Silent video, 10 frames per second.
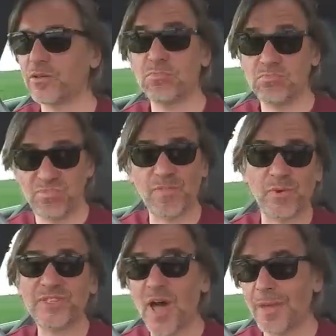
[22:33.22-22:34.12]
if you
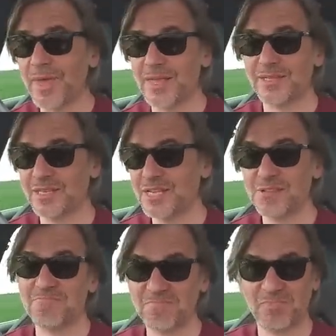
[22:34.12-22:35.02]
want to time it,
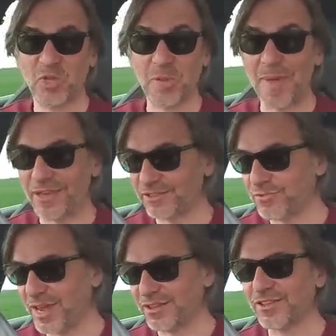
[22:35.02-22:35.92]
do your best,
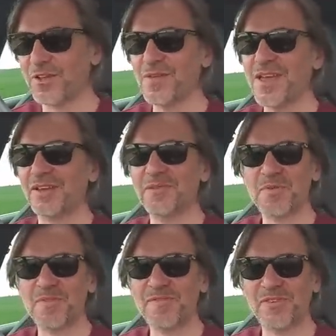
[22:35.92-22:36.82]
right? So I'm going to
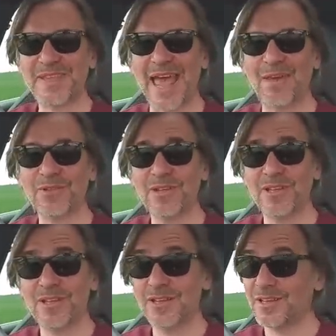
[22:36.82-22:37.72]
put my foot down,
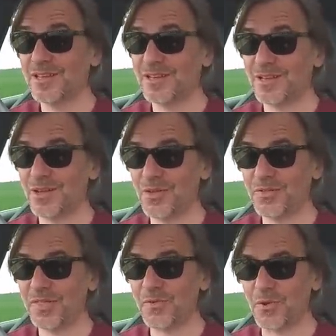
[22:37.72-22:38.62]

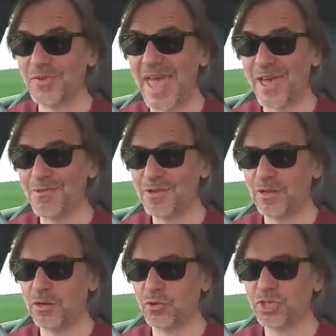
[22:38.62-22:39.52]
on the throttle now.
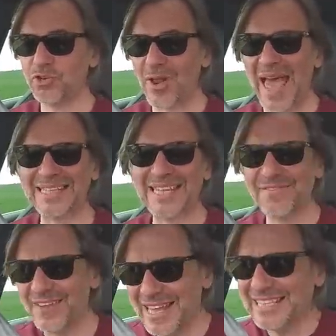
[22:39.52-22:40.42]
Launch control
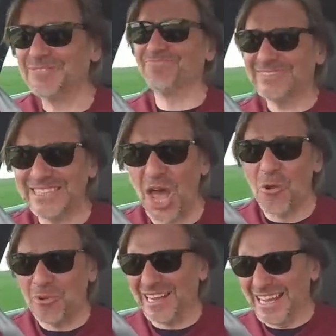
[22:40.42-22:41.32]
active. Let's
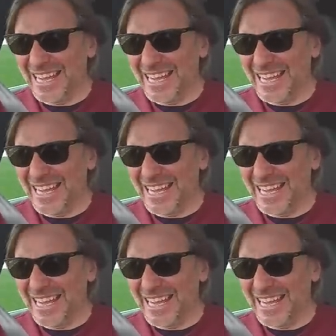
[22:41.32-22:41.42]
go!